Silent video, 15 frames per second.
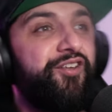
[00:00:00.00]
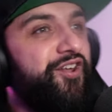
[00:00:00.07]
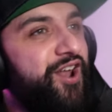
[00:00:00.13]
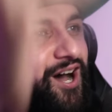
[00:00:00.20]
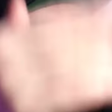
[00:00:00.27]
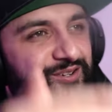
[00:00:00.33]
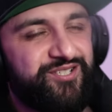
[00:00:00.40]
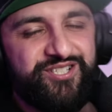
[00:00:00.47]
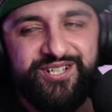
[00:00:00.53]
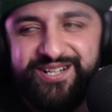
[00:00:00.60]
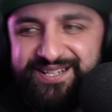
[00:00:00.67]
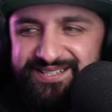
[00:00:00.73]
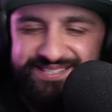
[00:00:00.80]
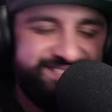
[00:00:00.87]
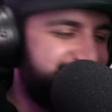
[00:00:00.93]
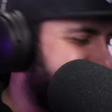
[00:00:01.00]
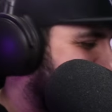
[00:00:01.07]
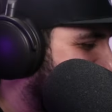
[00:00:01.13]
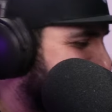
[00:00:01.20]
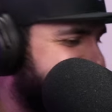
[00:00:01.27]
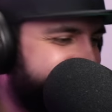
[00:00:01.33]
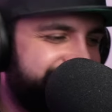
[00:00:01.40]
No chance.
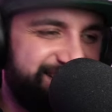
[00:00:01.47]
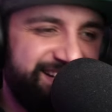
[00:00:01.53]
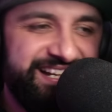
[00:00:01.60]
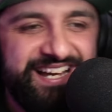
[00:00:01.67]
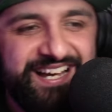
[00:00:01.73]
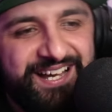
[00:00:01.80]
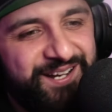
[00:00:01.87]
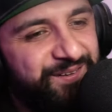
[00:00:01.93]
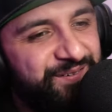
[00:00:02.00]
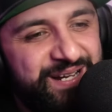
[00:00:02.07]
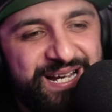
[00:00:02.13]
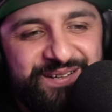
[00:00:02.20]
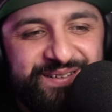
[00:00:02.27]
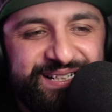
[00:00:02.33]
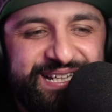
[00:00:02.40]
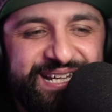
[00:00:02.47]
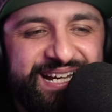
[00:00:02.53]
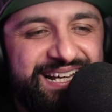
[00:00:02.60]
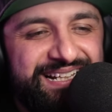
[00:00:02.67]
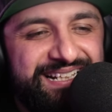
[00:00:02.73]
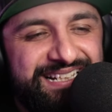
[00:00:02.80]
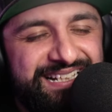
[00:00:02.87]
We would
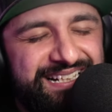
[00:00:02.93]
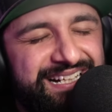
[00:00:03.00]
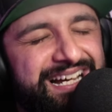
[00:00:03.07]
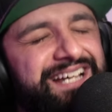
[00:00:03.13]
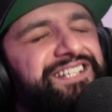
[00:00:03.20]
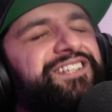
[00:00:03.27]
get lit and